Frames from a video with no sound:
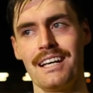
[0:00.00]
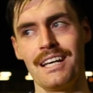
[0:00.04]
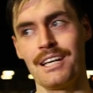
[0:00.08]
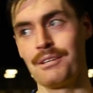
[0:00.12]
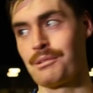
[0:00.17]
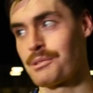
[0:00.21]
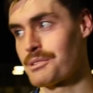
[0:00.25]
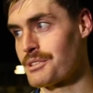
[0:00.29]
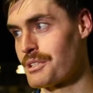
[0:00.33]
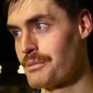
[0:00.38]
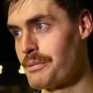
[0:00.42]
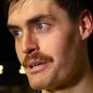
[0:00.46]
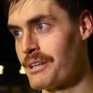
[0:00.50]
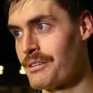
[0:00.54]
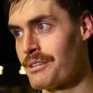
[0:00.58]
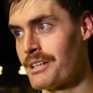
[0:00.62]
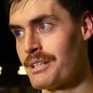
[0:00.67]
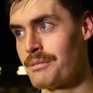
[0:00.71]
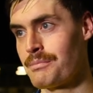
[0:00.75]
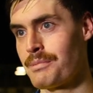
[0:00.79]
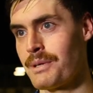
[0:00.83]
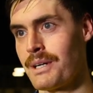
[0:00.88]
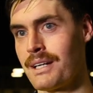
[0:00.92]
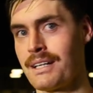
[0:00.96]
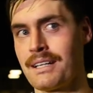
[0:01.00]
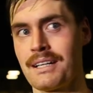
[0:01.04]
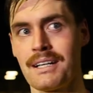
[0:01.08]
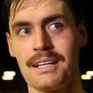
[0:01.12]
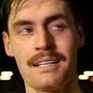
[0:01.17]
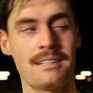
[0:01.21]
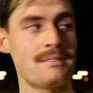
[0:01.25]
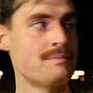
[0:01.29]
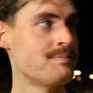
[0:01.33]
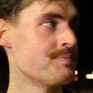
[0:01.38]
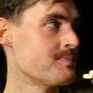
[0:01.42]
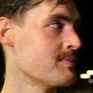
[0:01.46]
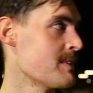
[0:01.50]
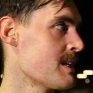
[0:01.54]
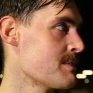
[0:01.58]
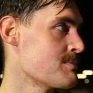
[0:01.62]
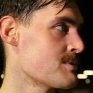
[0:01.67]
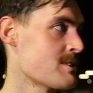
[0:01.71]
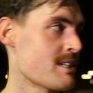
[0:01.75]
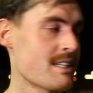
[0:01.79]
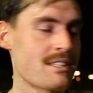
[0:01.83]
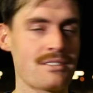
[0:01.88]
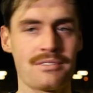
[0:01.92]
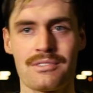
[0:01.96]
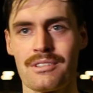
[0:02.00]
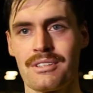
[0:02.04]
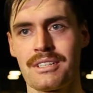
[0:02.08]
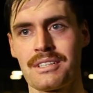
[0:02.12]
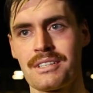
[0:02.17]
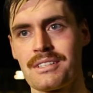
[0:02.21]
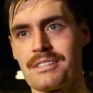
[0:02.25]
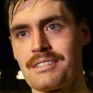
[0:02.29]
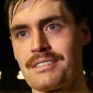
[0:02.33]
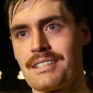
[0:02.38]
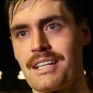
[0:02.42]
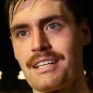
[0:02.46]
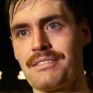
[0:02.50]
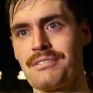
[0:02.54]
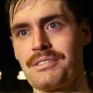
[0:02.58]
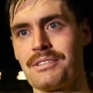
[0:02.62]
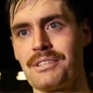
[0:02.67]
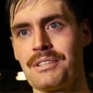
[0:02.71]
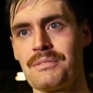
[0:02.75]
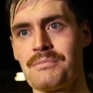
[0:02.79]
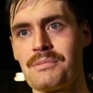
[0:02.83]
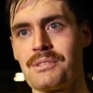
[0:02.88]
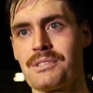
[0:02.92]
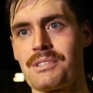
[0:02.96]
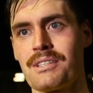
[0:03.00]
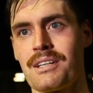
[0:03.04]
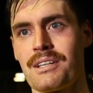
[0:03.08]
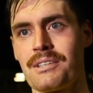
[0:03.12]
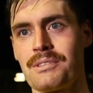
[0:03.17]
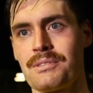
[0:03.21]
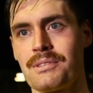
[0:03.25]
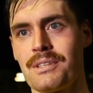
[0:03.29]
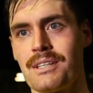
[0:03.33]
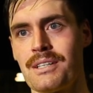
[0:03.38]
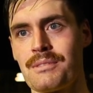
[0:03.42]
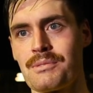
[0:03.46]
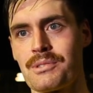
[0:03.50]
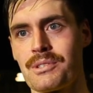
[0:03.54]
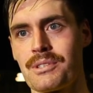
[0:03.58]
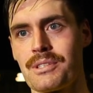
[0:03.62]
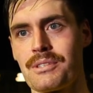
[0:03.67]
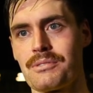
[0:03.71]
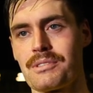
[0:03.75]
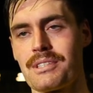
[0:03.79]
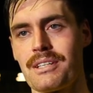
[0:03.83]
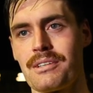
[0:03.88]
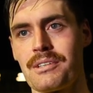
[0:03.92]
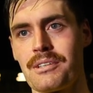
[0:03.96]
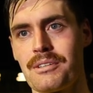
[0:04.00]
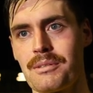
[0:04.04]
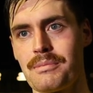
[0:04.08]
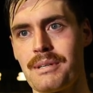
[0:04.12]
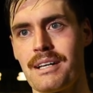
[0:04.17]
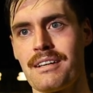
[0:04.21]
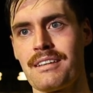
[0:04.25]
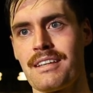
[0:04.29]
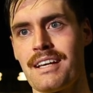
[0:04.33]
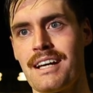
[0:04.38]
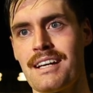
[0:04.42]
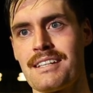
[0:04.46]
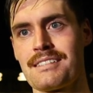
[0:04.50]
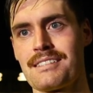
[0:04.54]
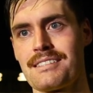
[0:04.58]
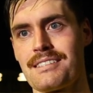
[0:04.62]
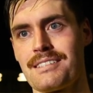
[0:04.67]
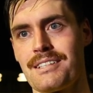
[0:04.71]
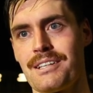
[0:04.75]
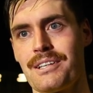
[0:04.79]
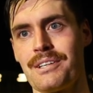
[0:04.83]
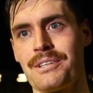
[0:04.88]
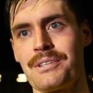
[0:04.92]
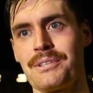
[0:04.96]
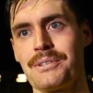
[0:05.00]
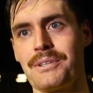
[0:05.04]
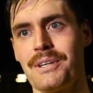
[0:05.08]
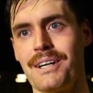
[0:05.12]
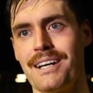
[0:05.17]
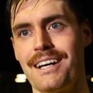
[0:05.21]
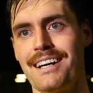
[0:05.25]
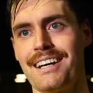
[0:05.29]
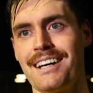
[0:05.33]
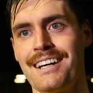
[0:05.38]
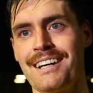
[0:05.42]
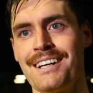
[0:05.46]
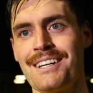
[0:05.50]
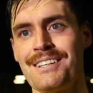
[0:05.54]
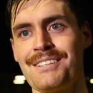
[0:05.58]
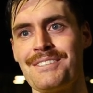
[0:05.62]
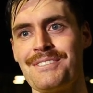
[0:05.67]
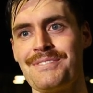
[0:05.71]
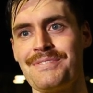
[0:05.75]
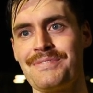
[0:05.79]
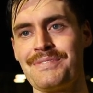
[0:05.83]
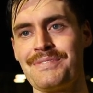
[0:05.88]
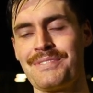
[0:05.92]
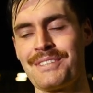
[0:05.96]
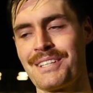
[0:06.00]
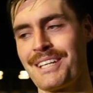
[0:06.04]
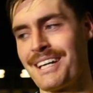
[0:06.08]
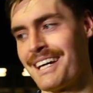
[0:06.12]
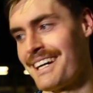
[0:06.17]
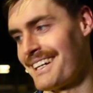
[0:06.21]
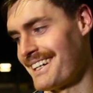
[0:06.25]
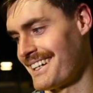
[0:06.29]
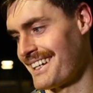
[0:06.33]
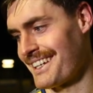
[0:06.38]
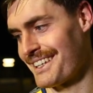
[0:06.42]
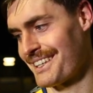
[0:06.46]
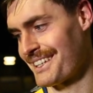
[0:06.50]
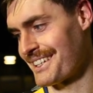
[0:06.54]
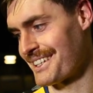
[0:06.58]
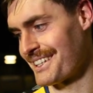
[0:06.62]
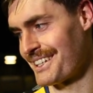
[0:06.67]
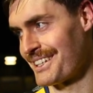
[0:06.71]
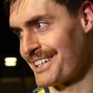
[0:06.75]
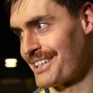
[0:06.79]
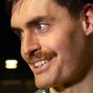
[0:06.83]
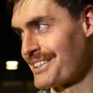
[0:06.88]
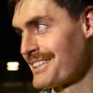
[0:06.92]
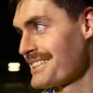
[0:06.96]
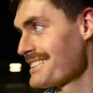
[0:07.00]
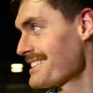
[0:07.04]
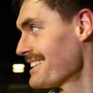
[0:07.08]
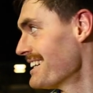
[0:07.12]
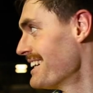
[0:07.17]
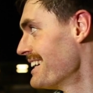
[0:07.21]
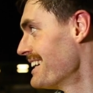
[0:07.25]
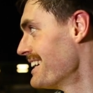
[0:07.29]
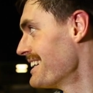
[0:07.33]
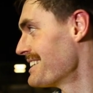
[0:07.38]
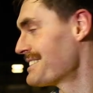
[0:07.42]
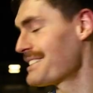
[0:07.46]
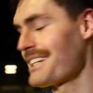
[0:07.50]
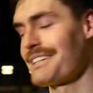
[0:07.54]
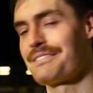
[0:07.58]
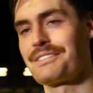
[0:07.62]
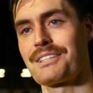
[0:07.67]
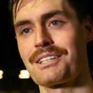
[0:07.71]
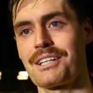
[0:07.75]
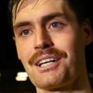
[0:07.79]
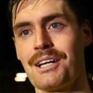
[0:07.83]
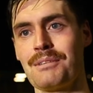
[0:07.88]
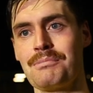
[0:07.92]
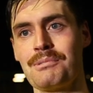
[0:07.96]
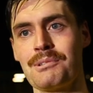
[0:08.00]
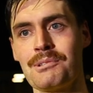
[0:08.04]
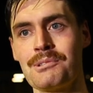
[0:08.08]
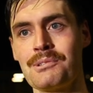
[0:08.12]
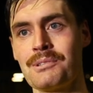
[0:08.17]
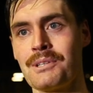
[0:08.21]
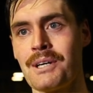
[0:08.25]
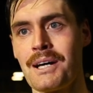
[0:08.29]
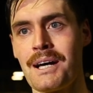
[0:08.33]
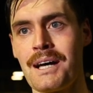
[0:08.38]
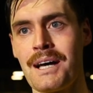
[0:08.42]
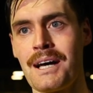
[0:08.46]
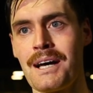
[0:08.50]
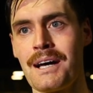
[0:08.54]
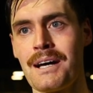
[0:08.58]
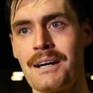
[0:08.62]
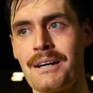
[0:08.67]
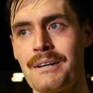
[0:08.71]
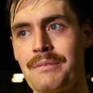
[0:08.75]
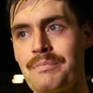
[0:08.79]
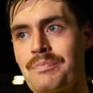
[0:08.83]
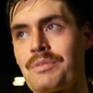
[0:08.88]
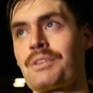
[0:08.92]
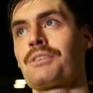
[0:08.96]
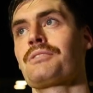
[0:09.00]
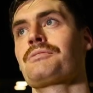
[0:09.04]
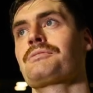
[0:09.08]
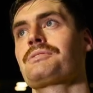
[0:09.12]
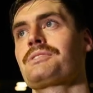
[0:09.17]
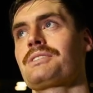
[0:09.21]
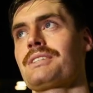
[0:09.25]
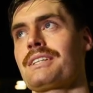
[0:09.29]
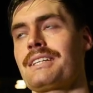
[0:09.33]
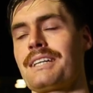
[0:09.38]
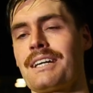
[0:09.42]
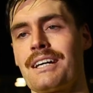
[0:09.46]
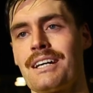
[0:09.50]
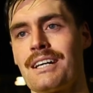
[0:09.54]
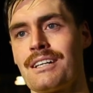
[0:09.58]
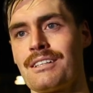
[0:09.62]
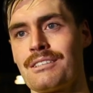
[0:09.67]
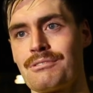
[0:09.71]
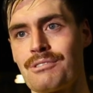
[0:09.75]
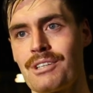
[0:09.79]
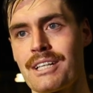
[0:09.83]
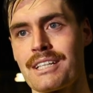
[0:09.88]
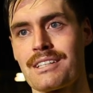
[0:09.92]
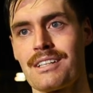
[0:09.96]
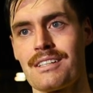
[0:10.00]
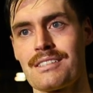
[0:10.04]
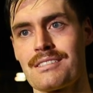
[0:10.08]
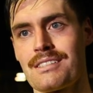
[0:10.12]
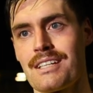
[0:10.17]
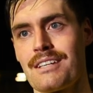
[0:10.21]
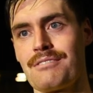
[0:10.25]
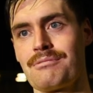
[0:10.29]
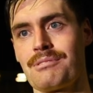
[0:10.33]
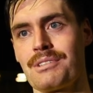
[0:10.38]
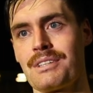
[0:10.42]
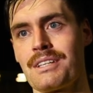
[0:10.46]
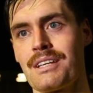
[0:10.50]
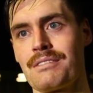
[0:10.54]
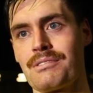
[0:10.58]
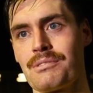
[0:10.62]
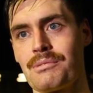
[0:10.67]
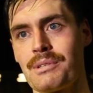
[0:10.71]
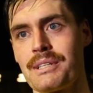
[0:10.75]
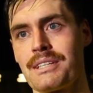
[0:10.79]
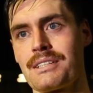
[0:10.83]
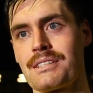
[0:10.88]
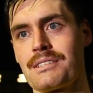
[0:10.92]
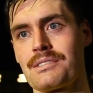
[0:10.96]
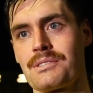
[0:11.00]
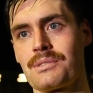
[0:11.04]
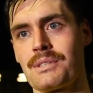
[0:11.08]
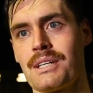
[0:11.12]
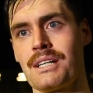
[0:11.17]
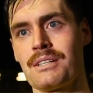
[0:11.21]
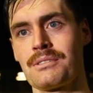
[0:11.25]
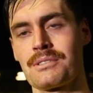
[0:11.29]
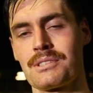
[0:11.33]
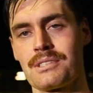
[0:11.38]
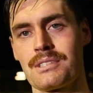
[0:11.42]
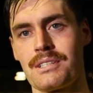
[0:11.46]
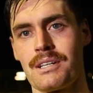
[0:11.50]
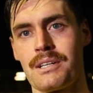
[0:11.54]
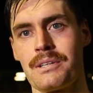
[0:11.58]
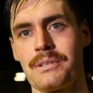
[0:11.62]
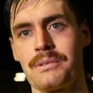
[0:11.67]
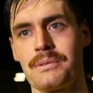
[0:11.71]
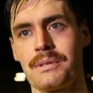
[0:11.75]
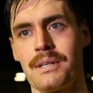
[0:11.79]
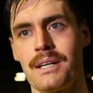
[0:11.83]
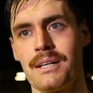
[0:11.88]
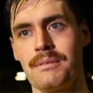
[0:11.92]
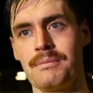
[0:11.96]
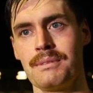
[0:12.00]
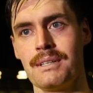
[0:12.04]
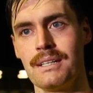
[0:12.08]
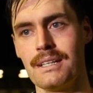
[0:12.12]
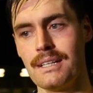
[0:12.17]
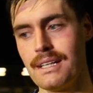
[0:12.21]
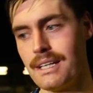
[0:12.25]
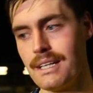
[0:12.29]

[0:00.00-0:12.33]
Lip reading: it wasn't a penalty, but MJ's very good at saving them, so I'm sure he'll tell you about that. So, yeah, I think, you know, he's saved a couple. Obviously, Rijkaard saved one the other week as well. So,